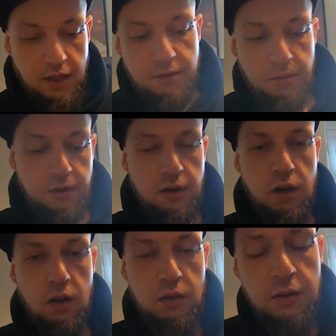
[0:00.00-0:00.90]
That's what they're
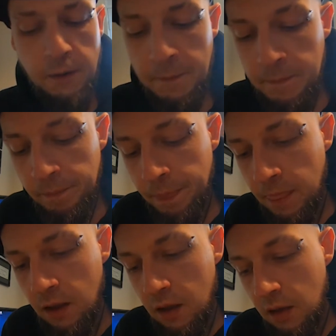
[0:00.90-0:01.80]
called.
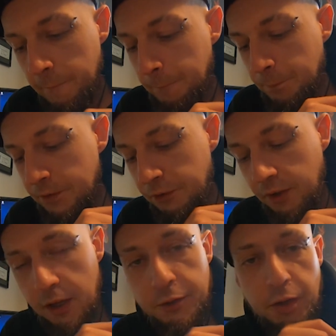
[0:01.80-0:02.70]
The
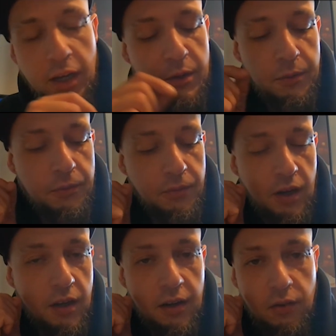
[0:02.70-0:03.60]
soundtrack was
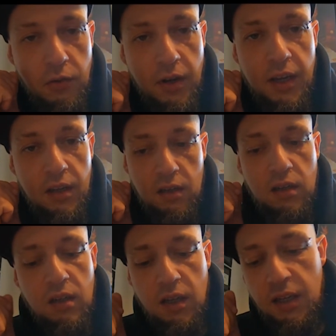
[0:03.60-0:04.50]
fucking great.
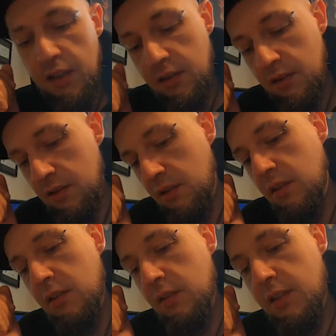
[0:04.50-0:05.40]
It
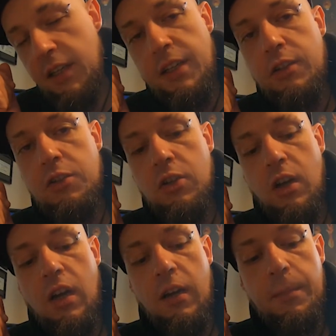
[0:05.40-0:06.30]
did its
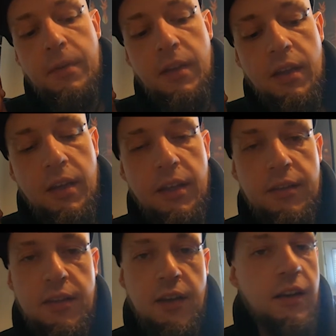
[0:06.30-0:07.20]
job, and
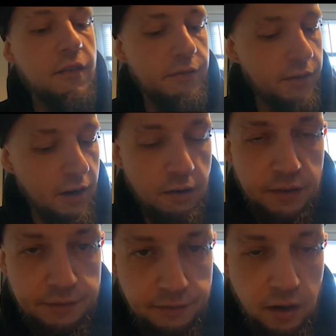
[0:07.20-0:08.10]
it did it
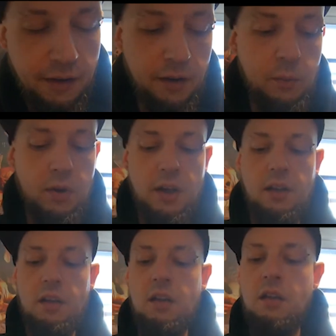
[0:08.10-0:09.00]
very fucking
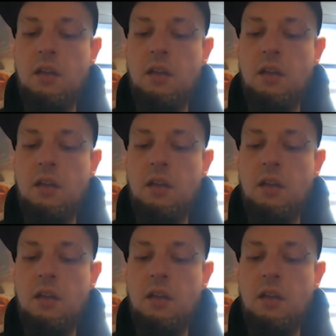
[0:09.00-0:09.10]
well.